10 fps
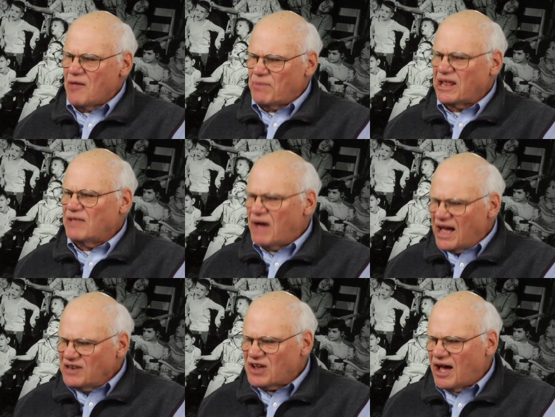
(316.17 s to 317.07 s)
But in
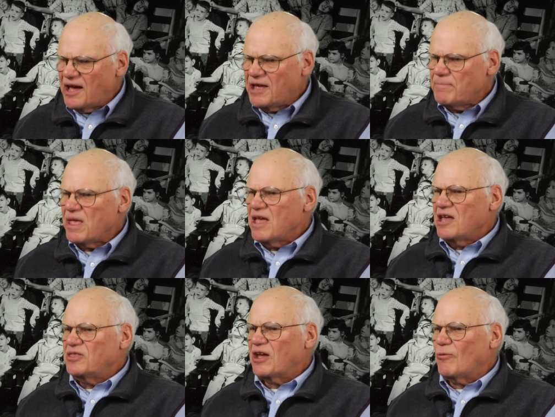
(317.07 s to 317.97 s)
my
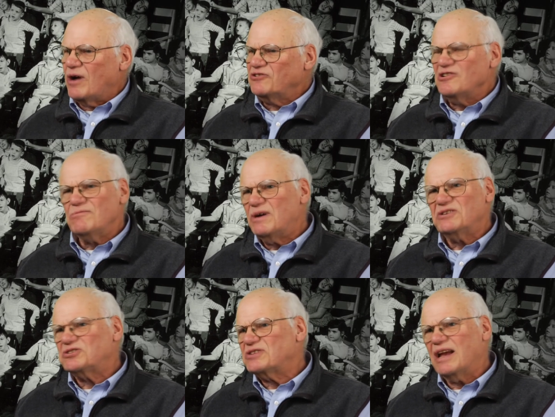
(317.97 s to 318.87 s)
time, there wasn't
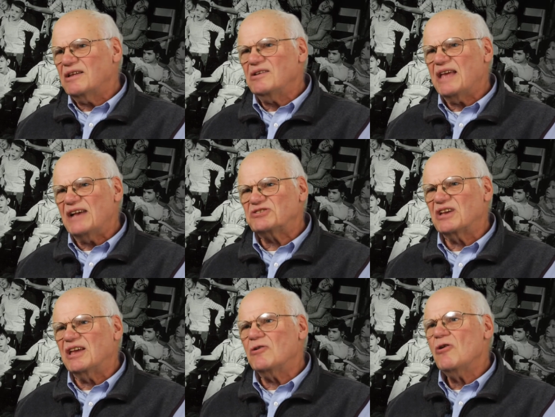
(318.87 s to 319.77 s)
much second
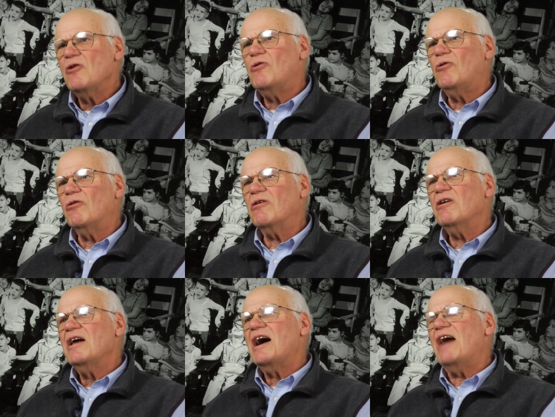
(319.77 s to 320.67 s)
guessing, or
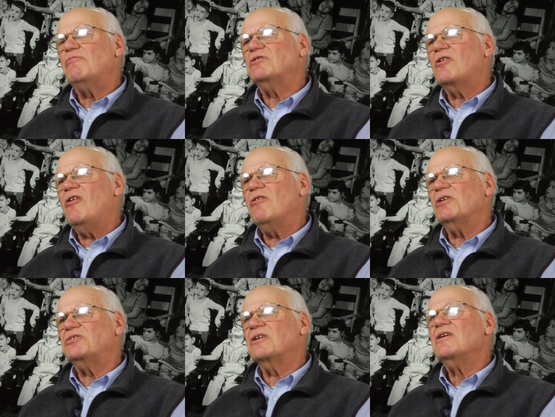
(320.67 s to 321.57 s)
I would call
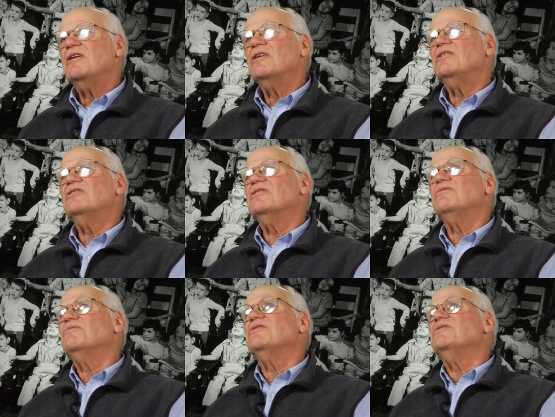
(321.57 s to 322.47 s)
it the
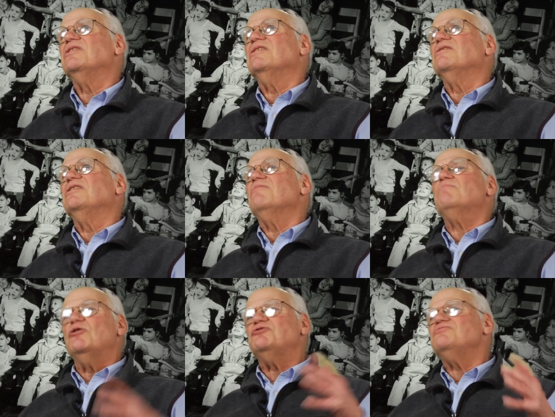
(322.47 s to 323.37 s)
the, the
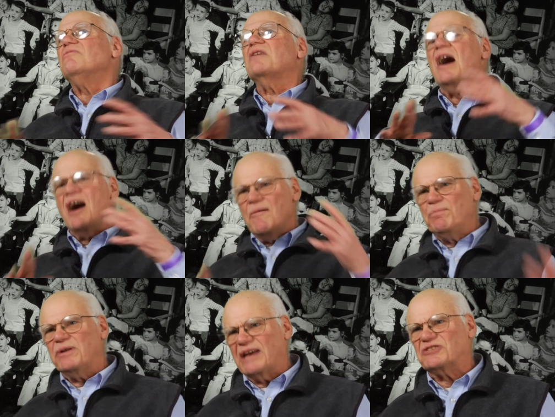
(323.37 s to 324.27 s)
emotional
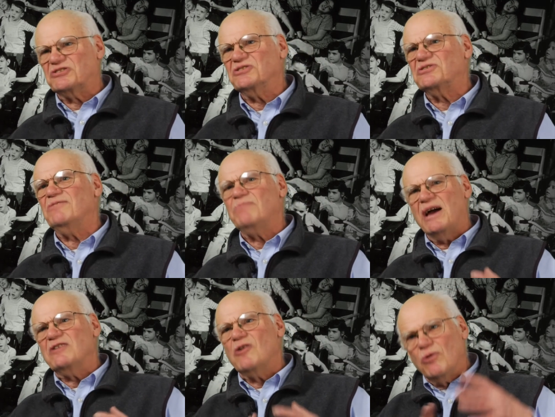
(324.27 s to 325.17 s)
complexes that
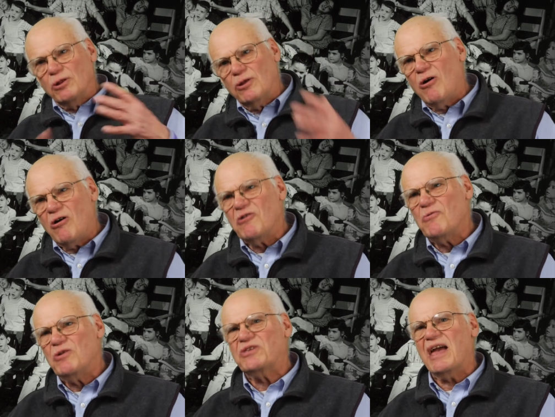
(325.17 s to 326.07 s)
might go
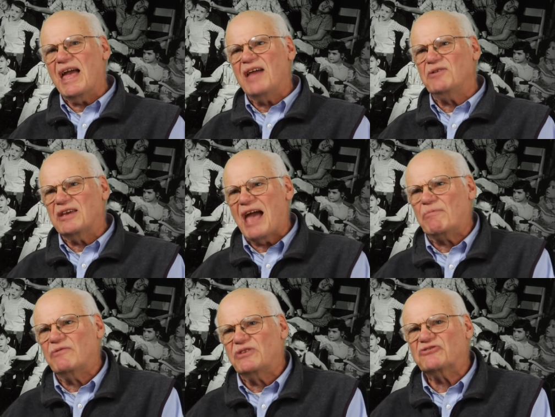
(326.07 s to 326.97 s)
along with a
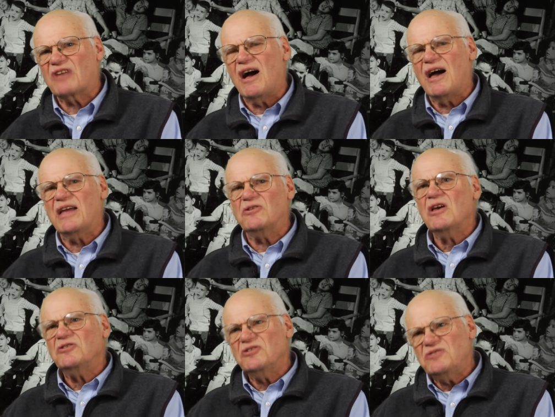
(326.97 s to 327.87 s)
handicap of this kind
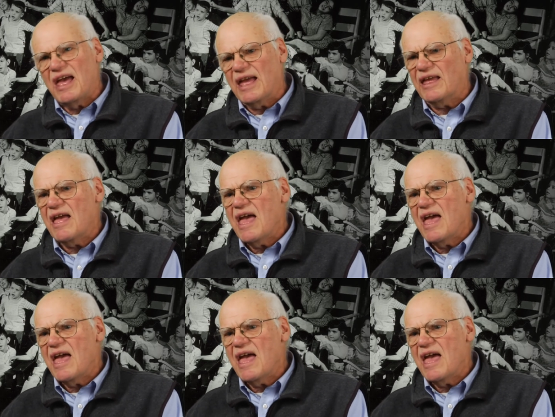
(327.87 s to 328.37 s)
today.